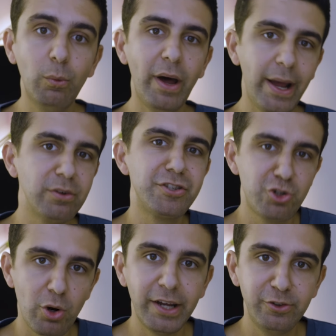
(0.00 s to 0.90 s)
what I was
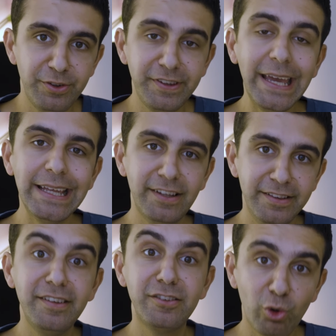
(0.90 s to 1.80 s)
trying to say in the
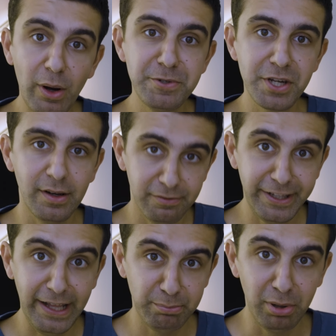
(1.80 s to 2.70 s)
description
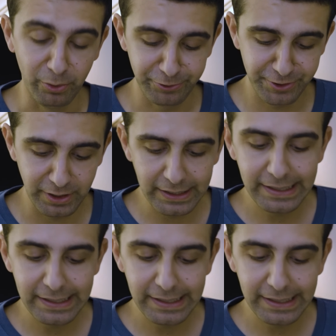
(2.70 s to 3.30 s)
of that post.